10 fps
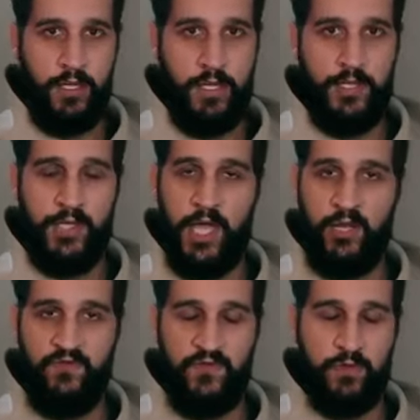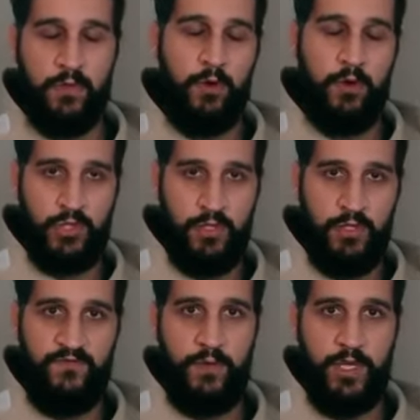inside of you emotional
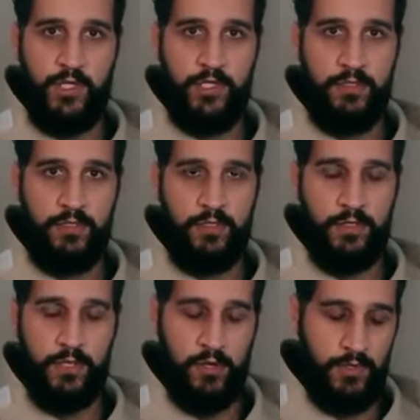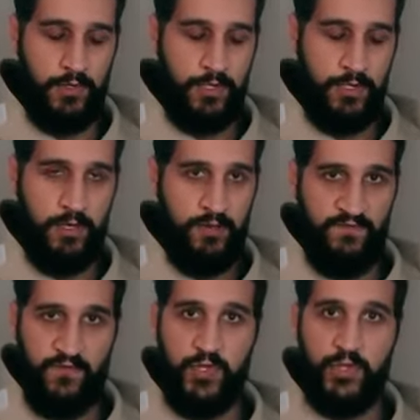information, there's
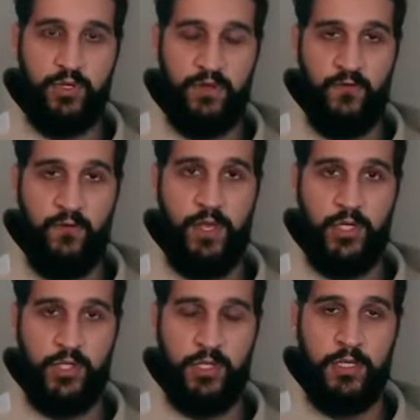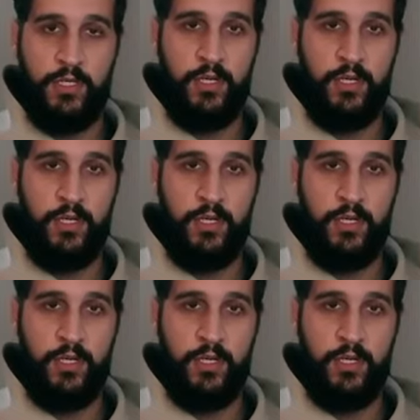visual information,